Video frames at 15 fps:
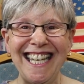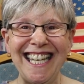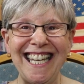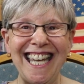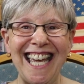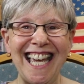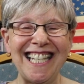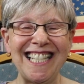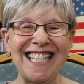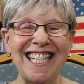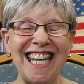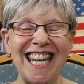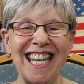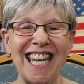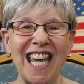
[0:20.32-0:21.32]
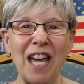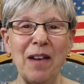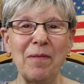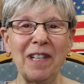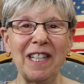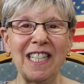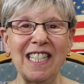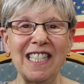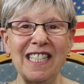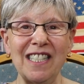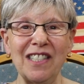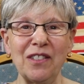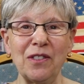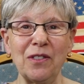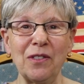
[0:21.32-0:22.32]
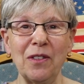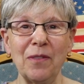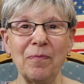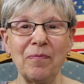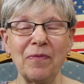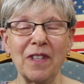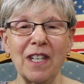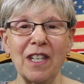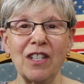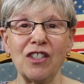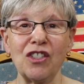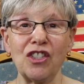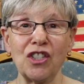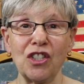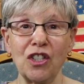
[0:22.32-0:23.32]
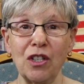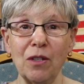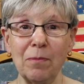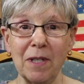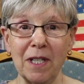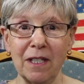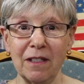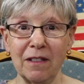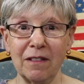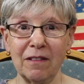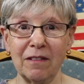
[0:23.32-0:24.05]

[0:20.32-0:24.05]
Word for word: He had to take Emily to Sherman